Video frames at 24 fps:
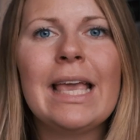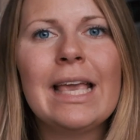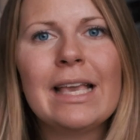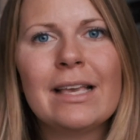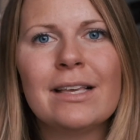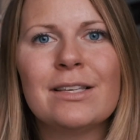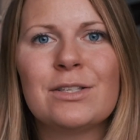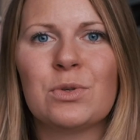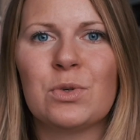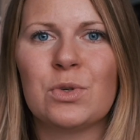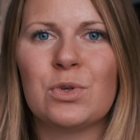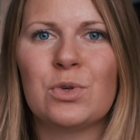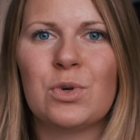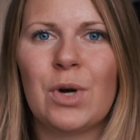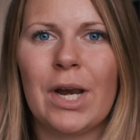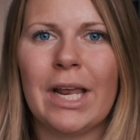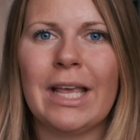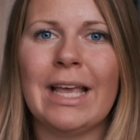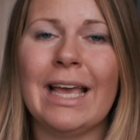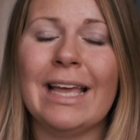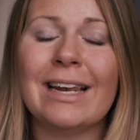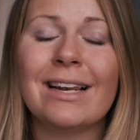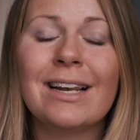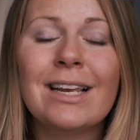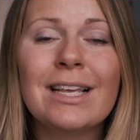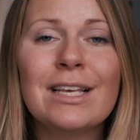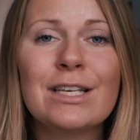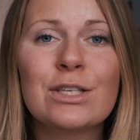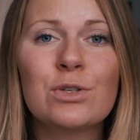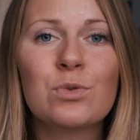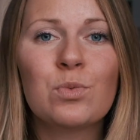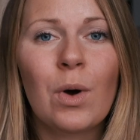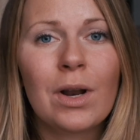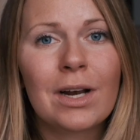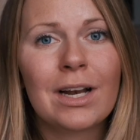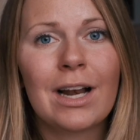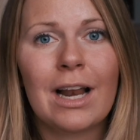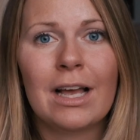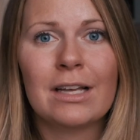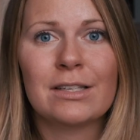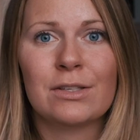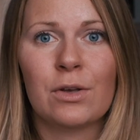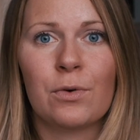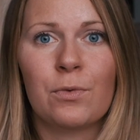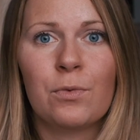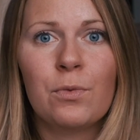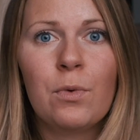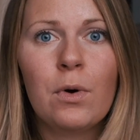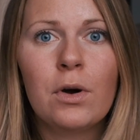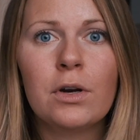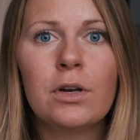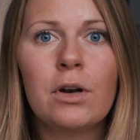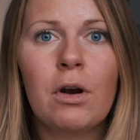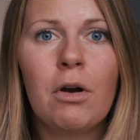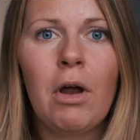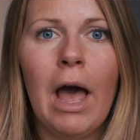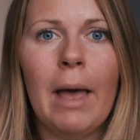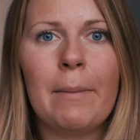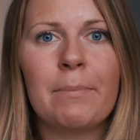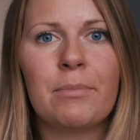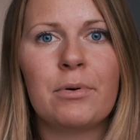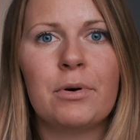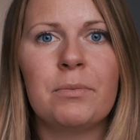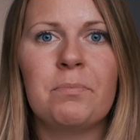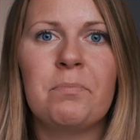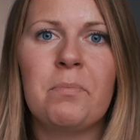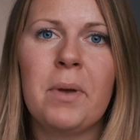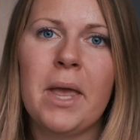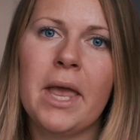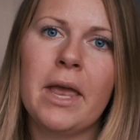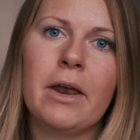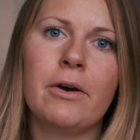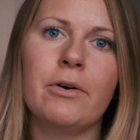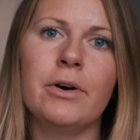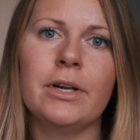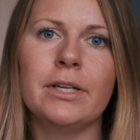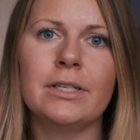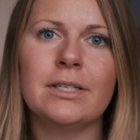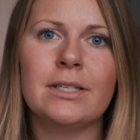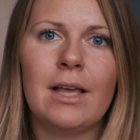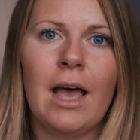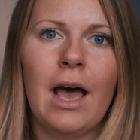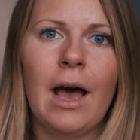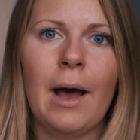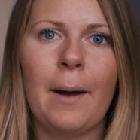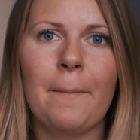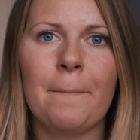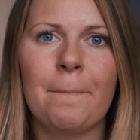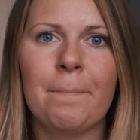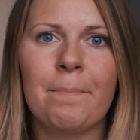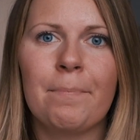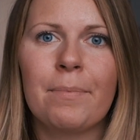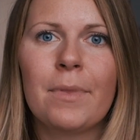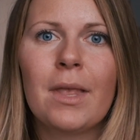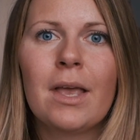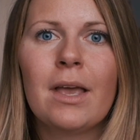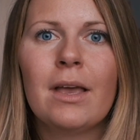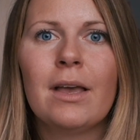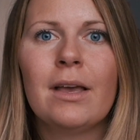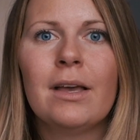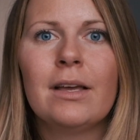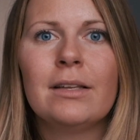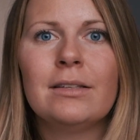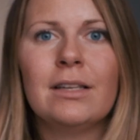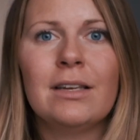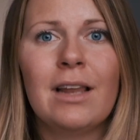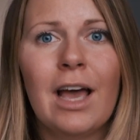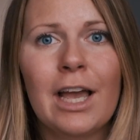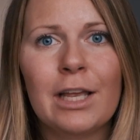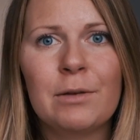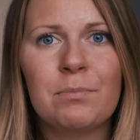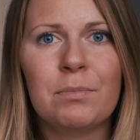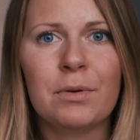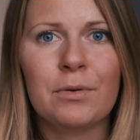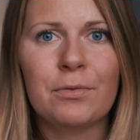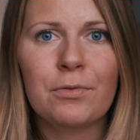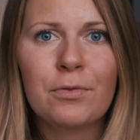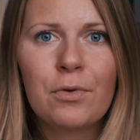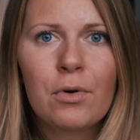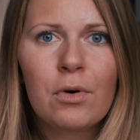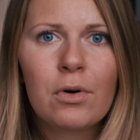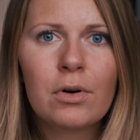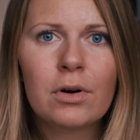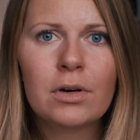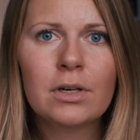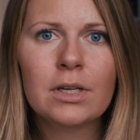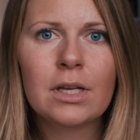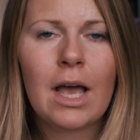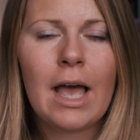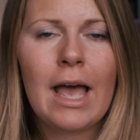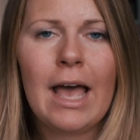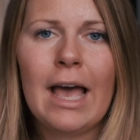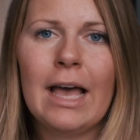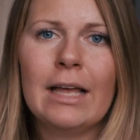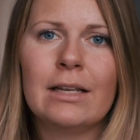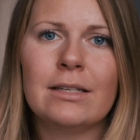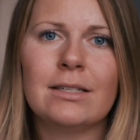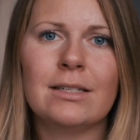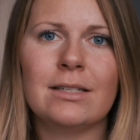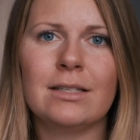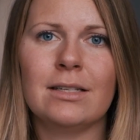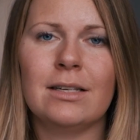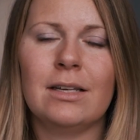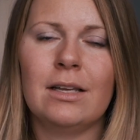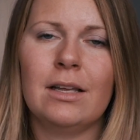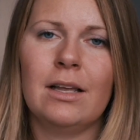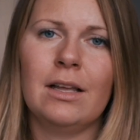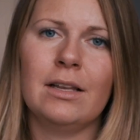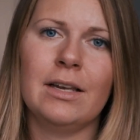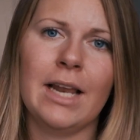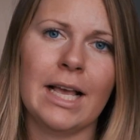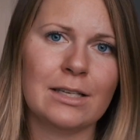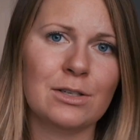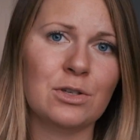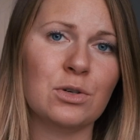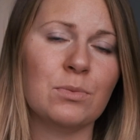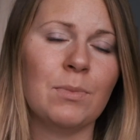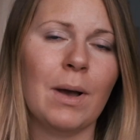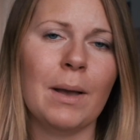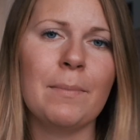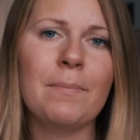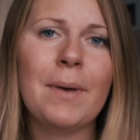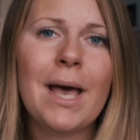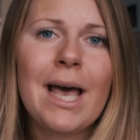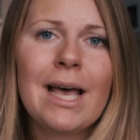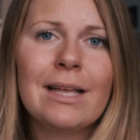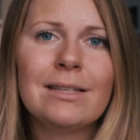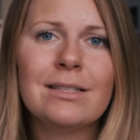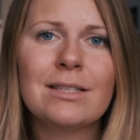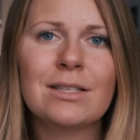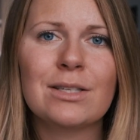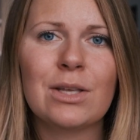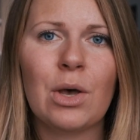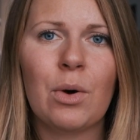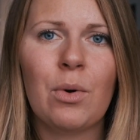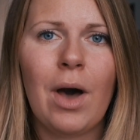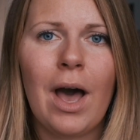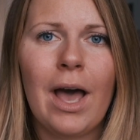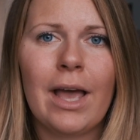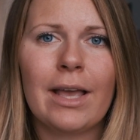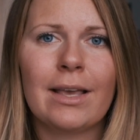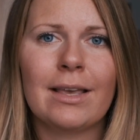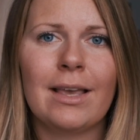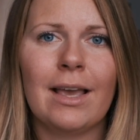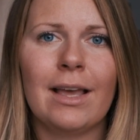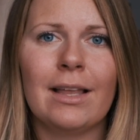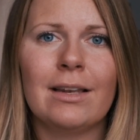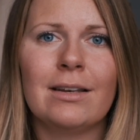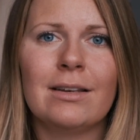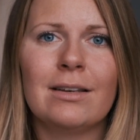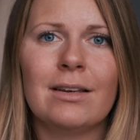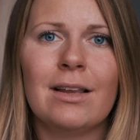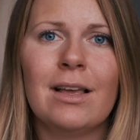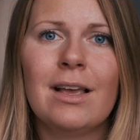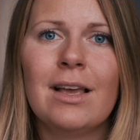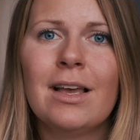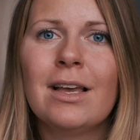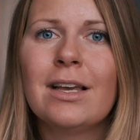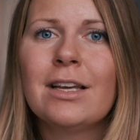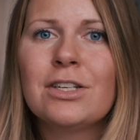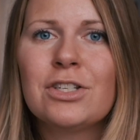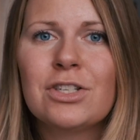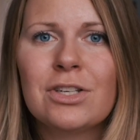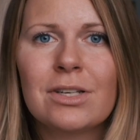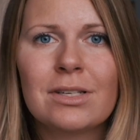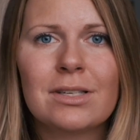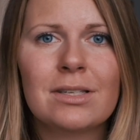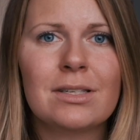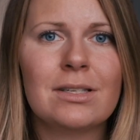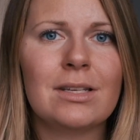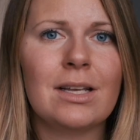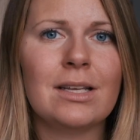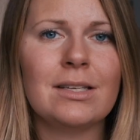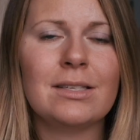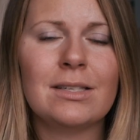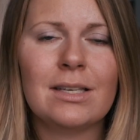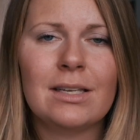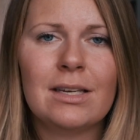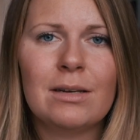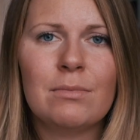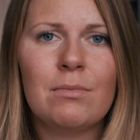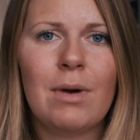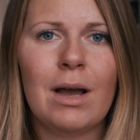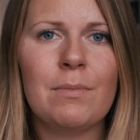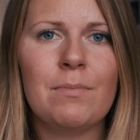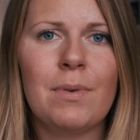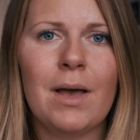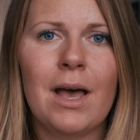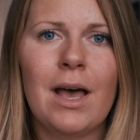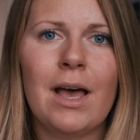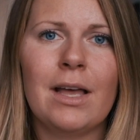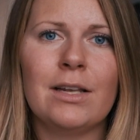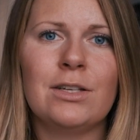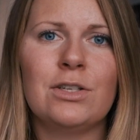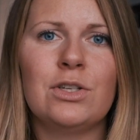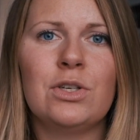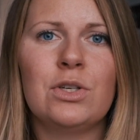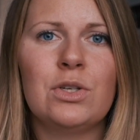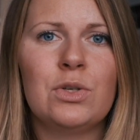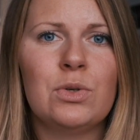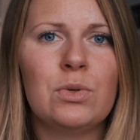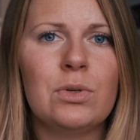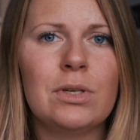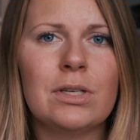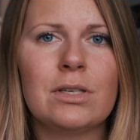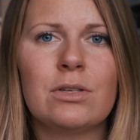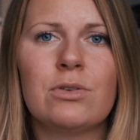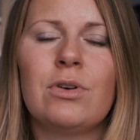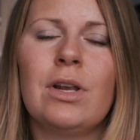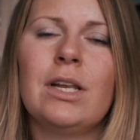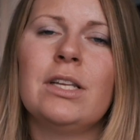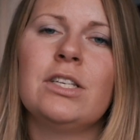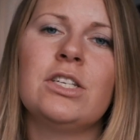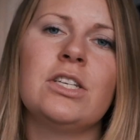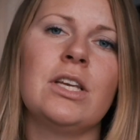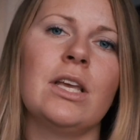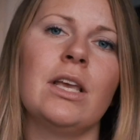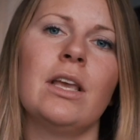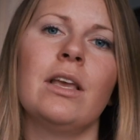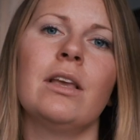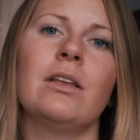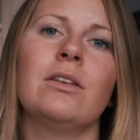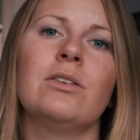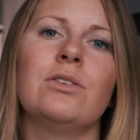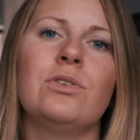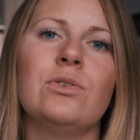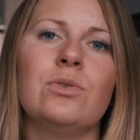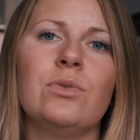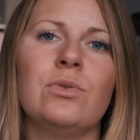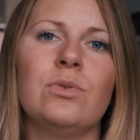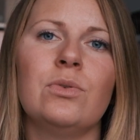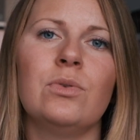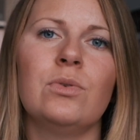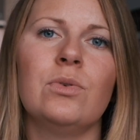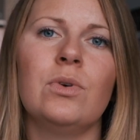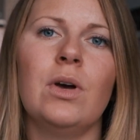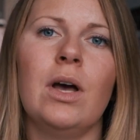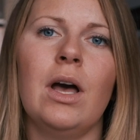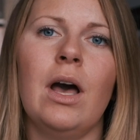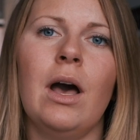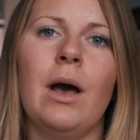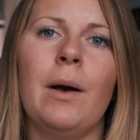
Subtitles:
is to drink at least 1 glass of water. I prepare it the night before at next to my bed, so I can just sit in my bed, do the stretching, do